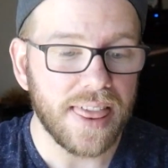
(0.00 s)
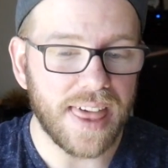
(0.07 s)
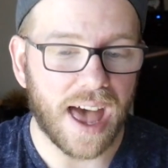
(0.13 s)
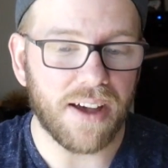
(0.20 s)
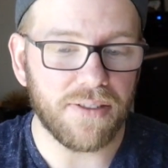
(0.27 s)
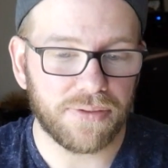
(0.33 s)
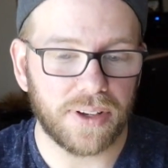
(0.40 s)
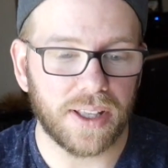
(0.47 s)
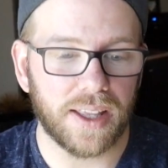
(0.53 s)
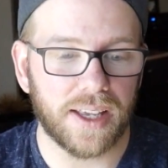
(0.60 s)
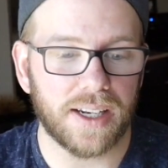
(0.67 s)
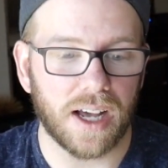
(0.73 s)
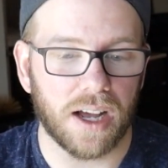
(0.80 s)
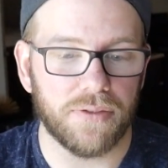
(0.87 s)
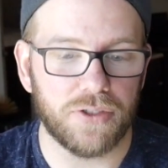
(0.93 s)
that
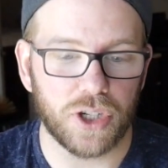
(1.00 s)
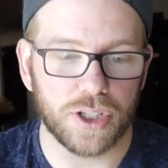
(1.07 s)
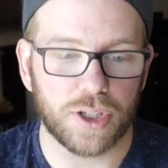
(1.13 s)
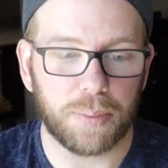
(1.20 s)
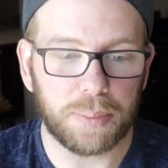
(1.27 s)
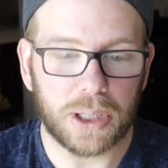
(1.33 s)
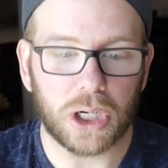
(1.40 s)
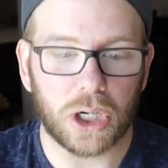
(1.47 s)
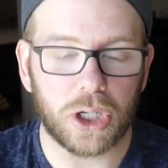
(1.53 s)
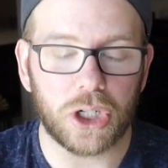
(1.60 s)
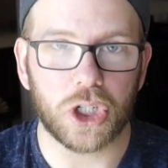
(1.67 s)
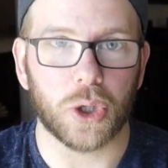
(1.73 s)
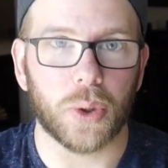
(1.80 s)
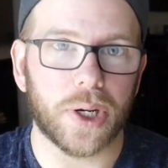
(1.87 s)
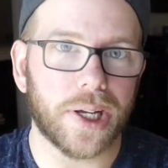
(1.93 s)
feeling of just pure
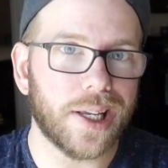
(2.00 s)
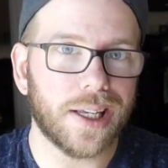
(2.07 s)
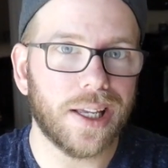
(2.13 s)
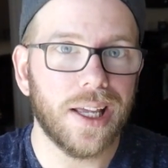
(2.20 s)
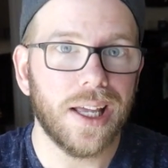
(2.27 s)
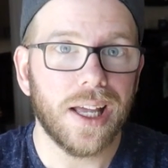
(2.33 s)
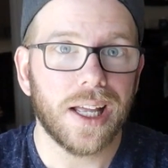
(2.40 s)
joy